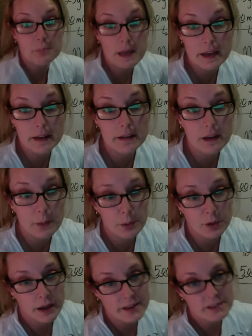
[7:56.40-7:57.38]
big
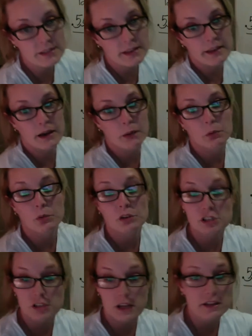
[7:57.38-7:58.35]
uppercase M, which
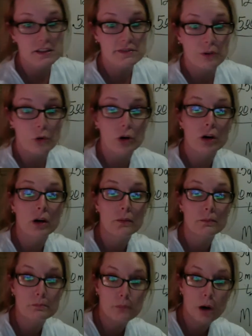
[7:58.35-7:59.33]
stands for
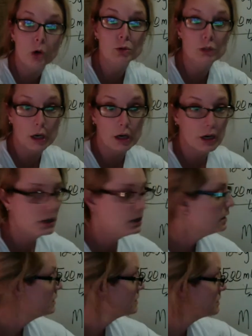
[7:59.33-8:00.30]
molar.
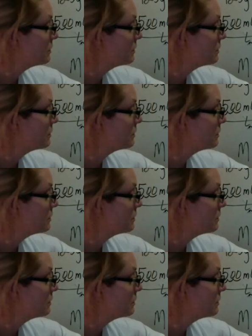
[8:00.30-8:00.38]
So